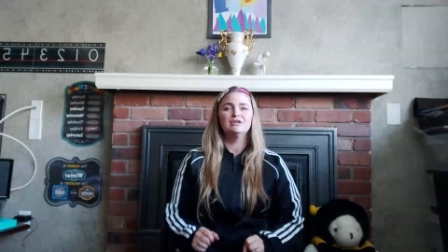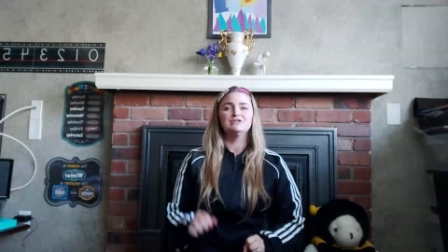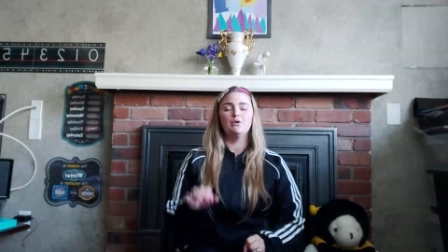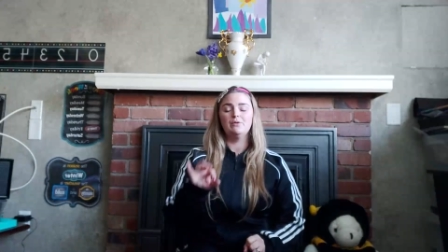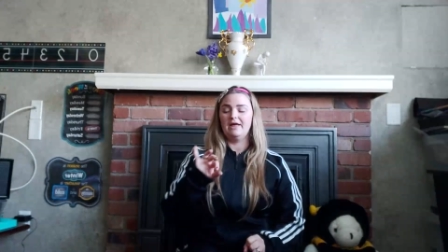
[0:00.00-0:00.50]

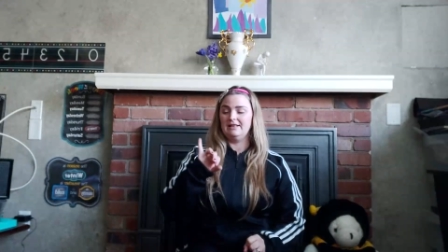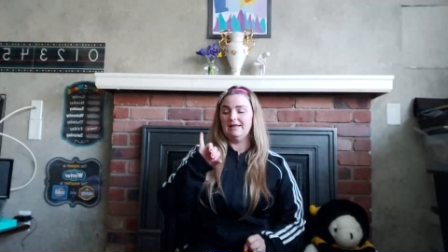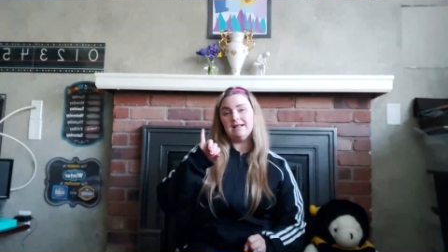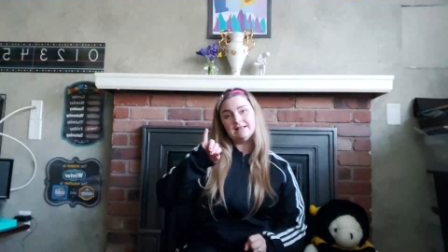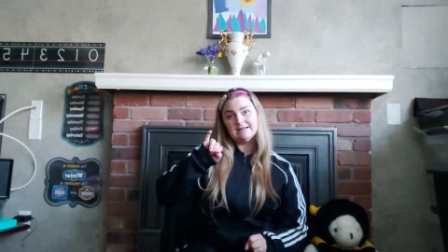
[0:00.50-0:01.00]
So the
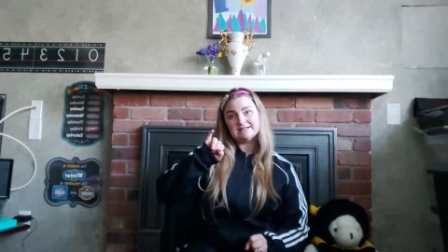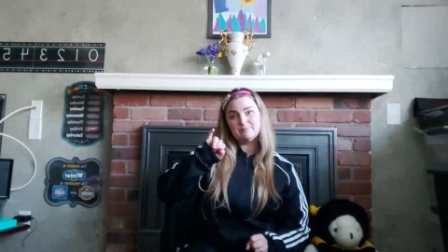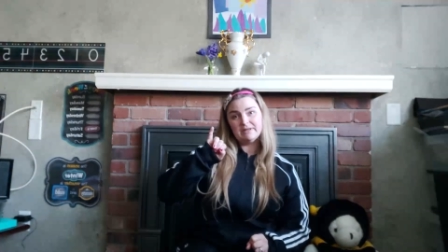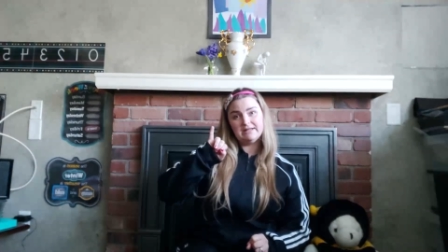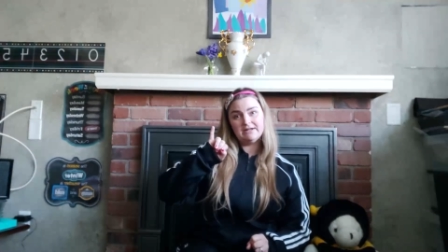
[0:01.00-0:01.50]

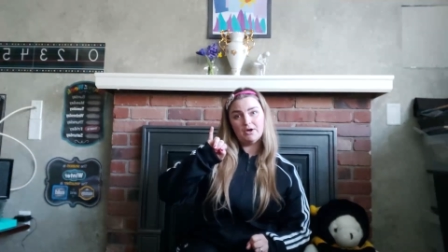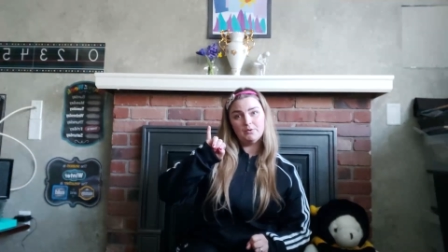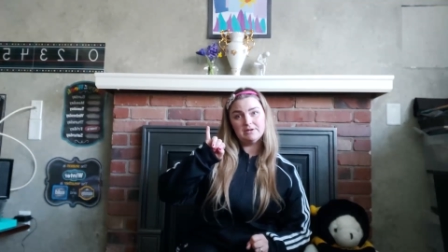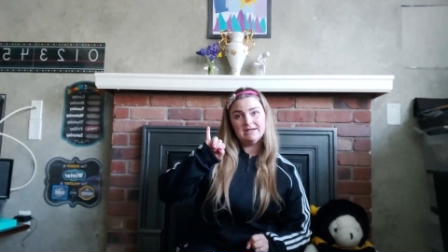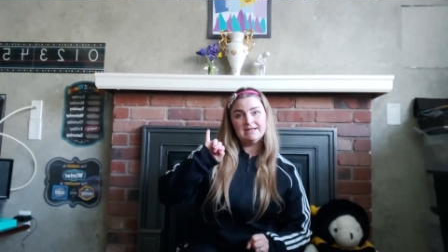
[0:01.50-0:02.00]
littlest billy
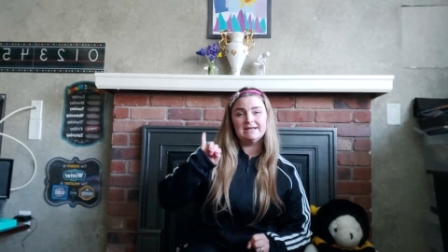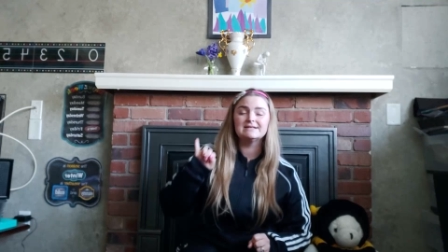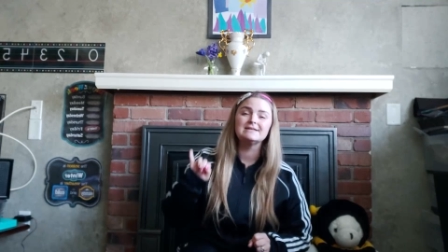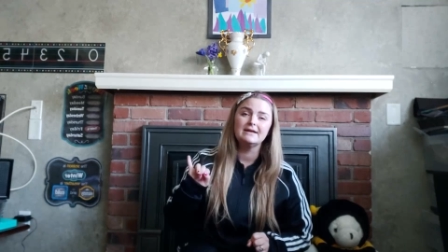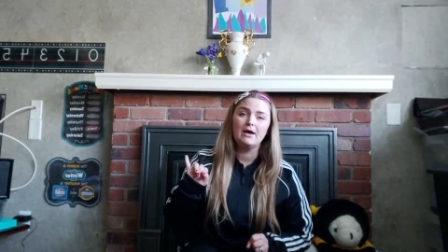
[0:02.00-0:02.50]
goat he
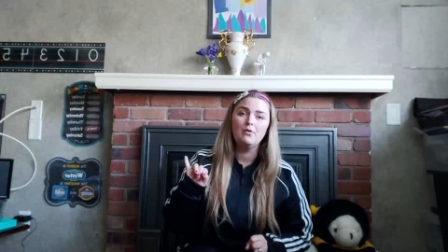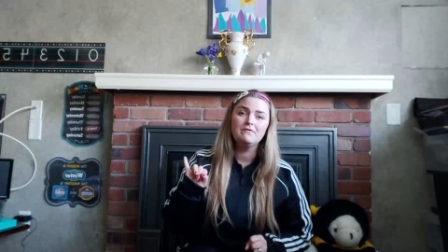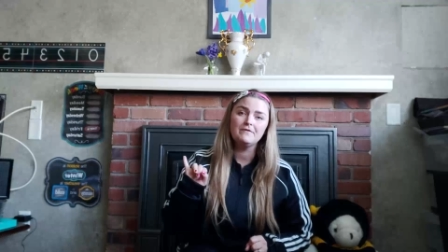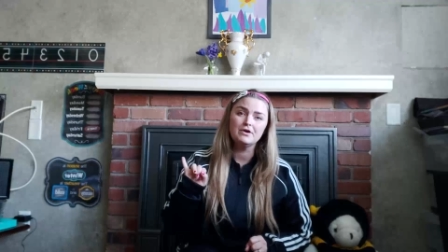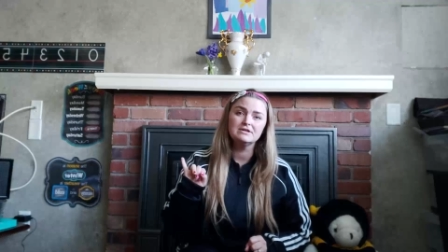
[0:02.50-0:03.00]
set
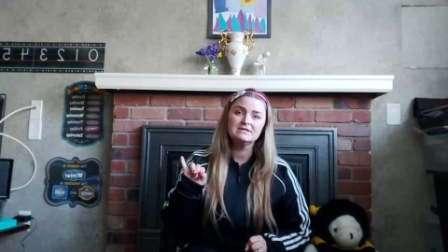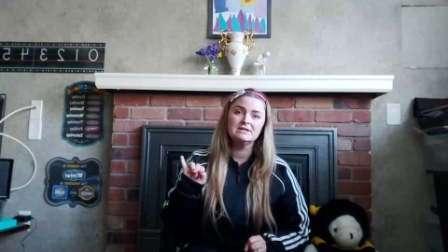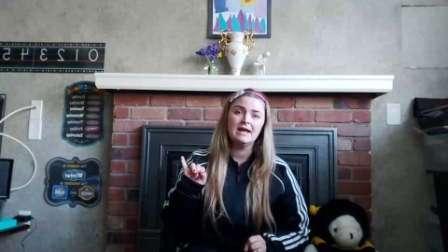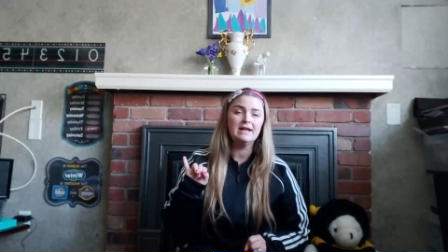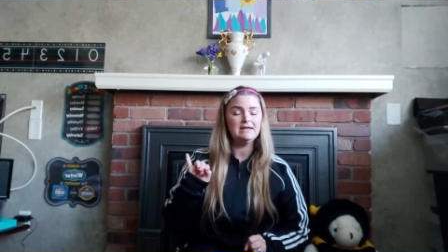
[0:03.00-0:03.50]
out
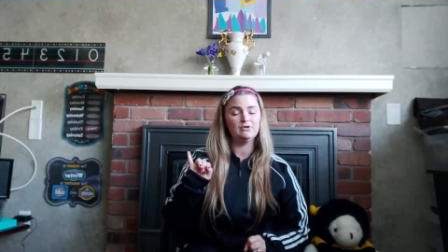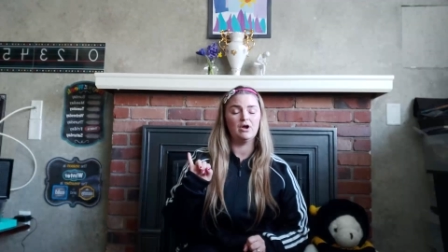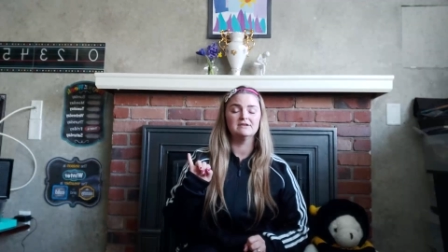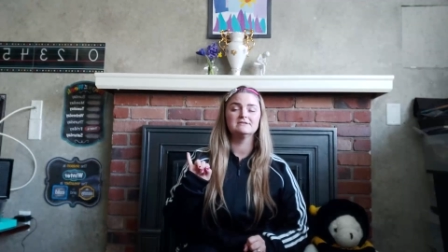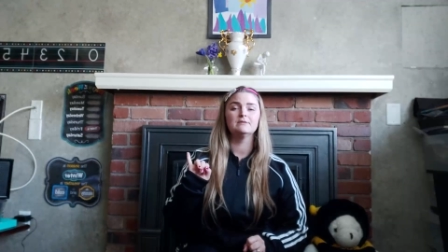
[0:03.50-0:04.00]
first, and he
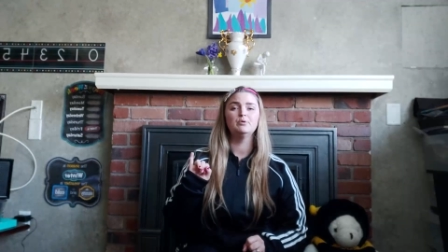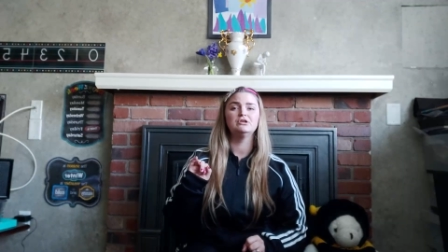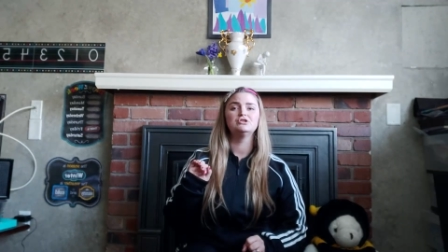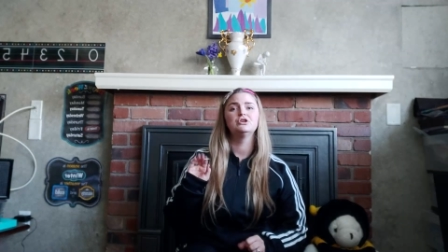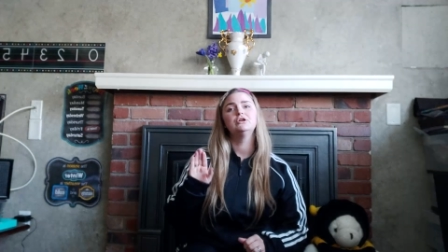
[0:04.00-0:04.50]
crossed the
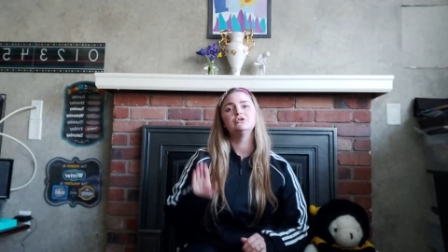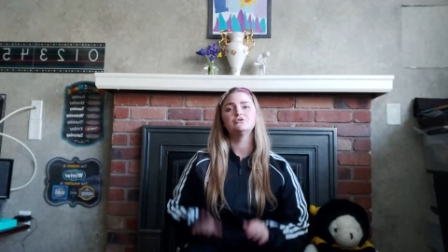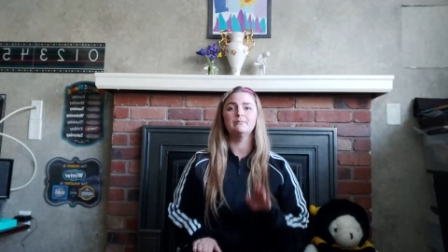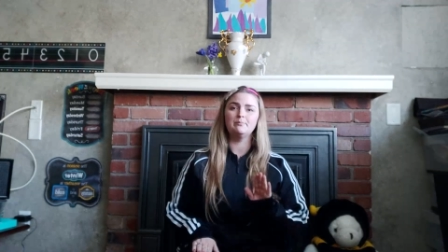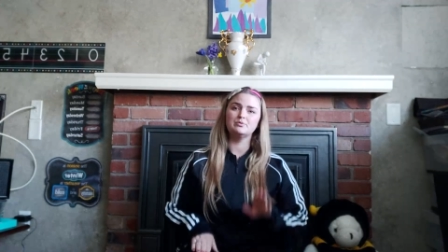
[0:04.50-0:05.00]
bridge.
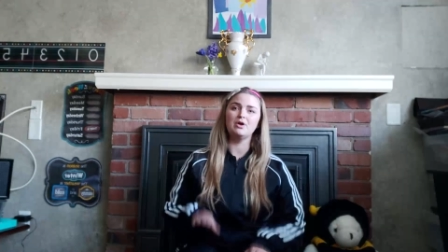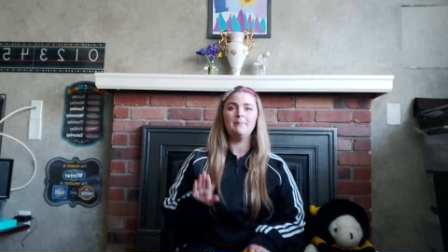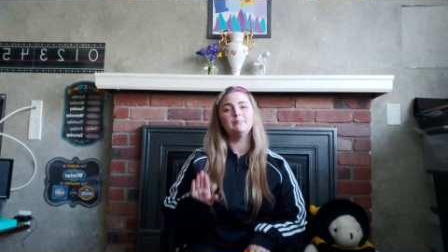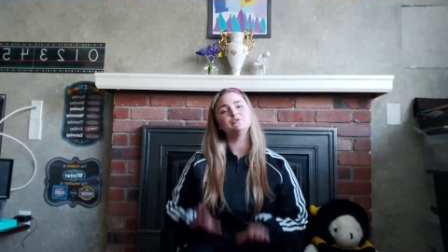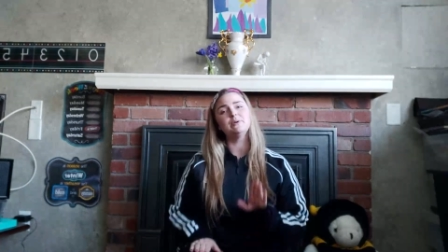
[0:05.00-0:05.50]
Trip,
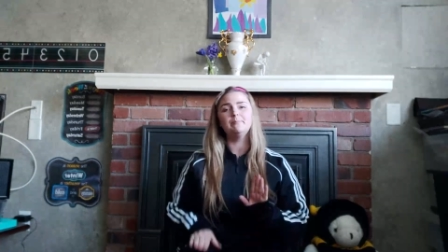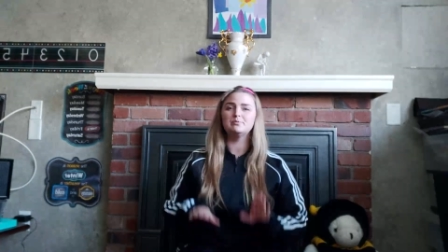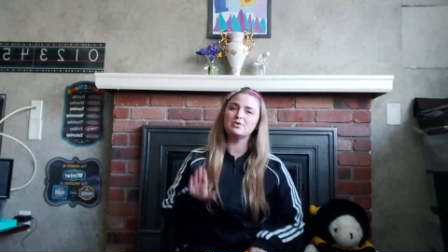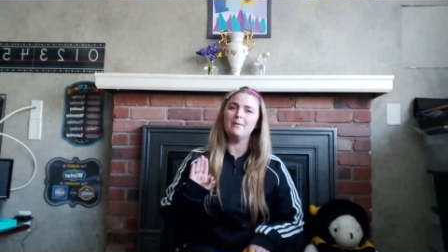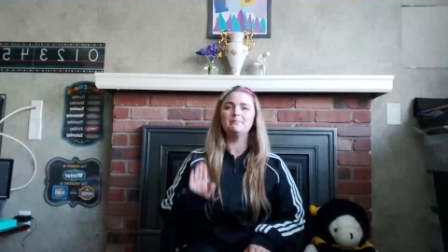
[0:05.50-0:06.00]
drop, trip,
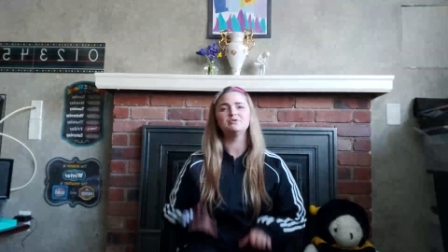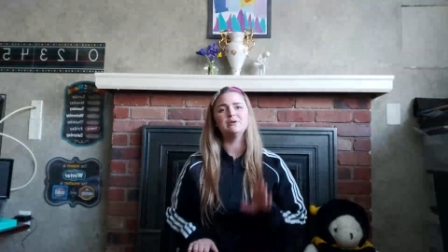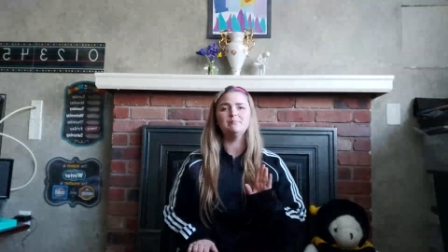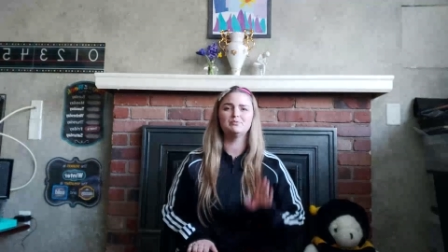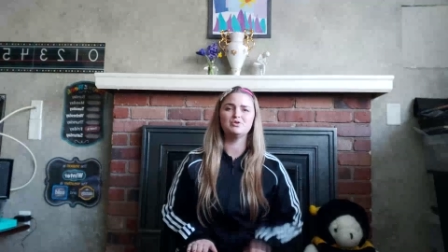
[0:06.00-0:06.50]
drop,
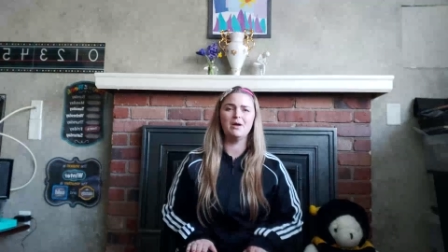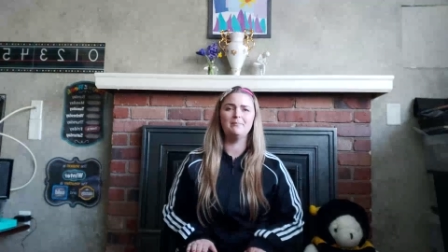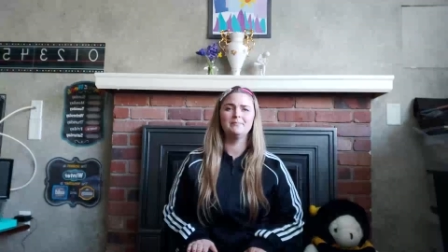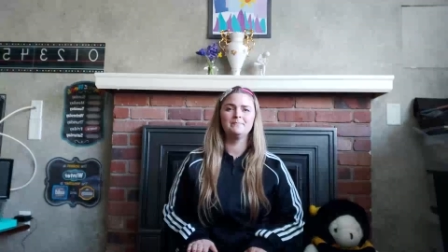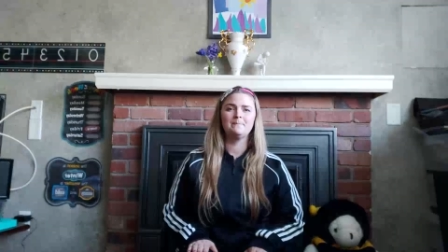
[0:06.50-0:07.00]
trip, drop.